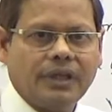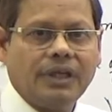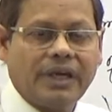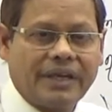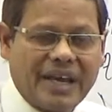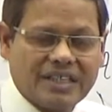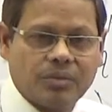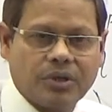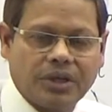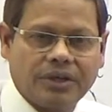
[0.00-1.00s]
in a
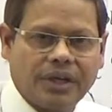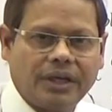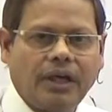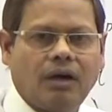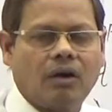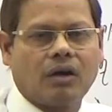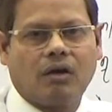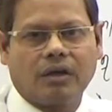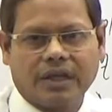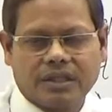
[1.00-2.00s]
taxable territory or
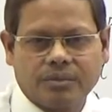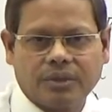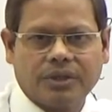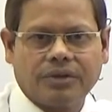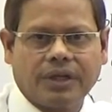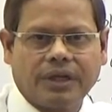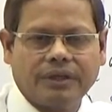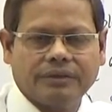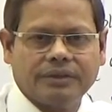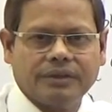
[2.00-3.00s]
non-taxable territory,
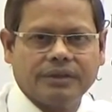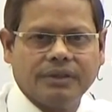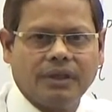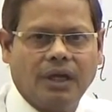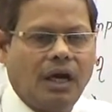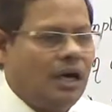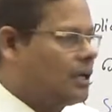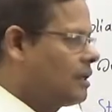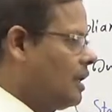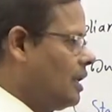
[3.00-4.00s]

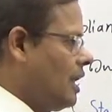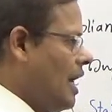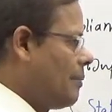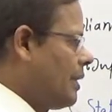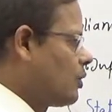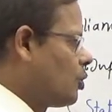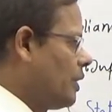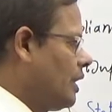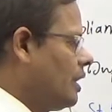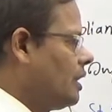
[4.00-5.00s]
or happen to
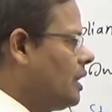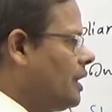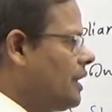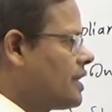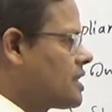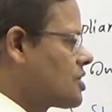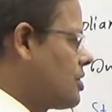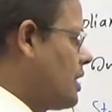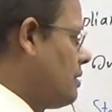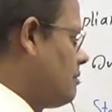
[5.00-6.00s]
be in
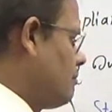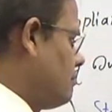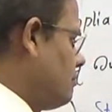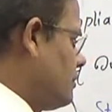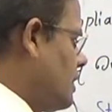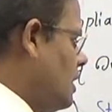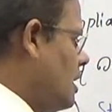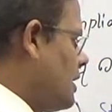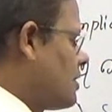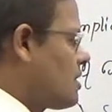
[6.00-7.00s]
interstate
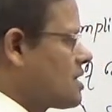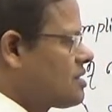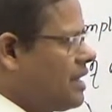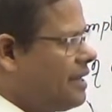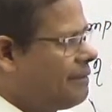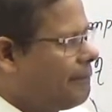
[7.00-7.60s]
or intrastate.